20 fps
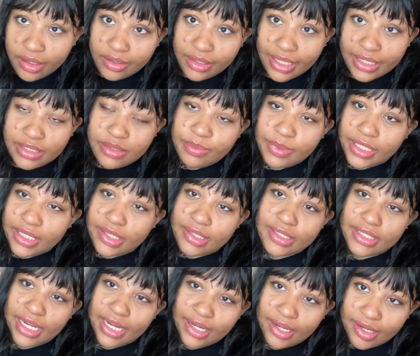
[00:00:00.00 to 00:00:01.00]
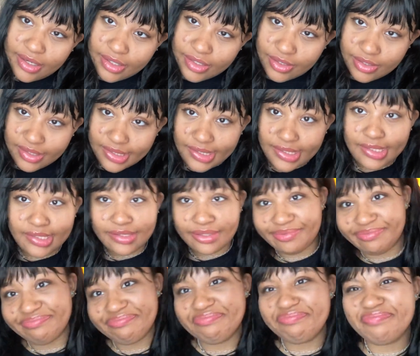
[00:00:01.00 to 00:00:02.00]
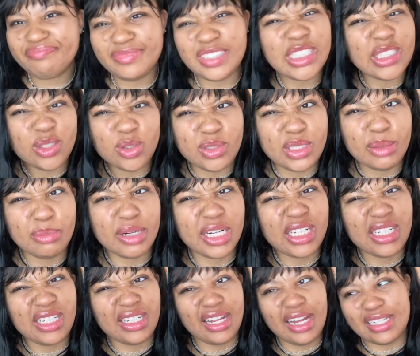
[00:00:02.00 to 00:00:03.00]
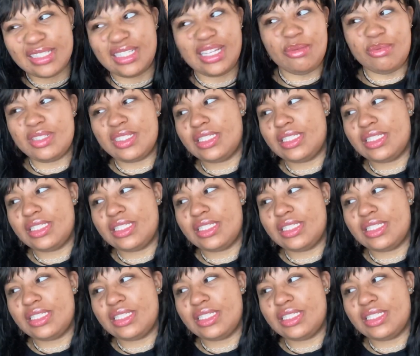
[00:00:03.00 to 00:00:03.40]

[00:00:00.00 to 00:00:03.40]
That's because I kind of just dookie braided it, as they would